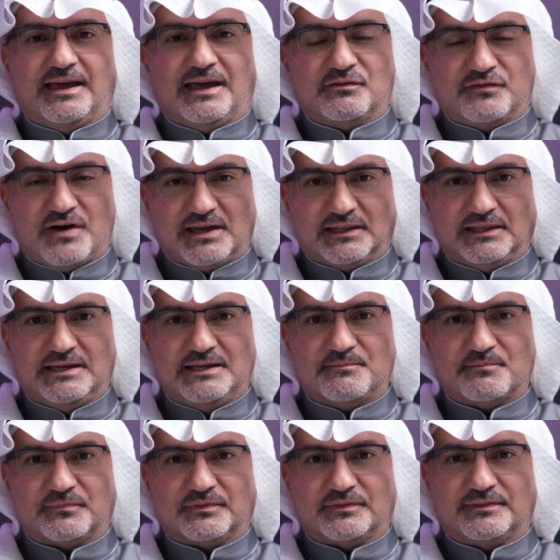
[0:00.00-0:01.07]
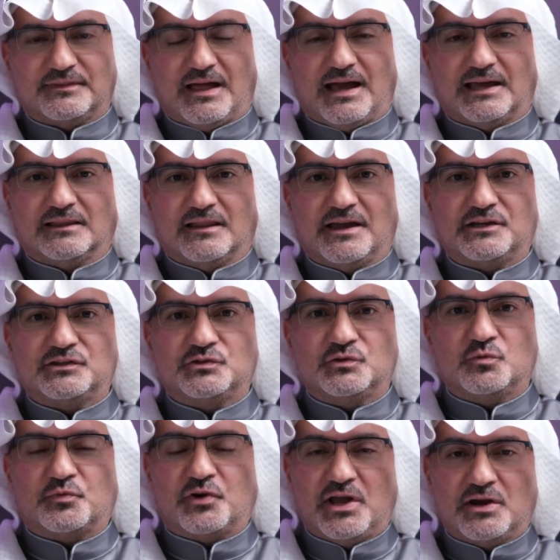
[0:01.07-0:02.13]
And finally, I like
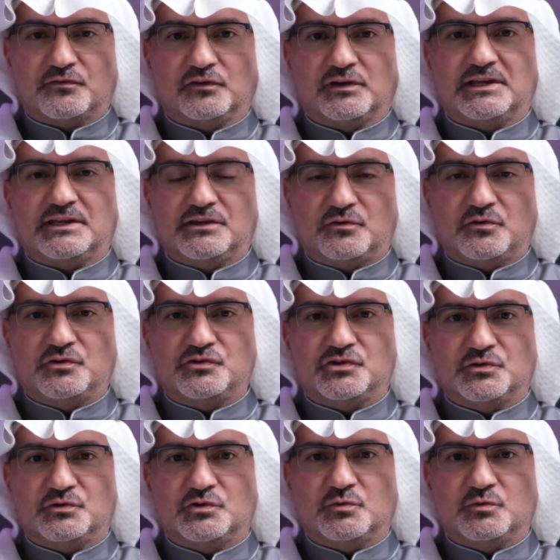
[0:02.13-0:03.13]
to prayerfully encourage you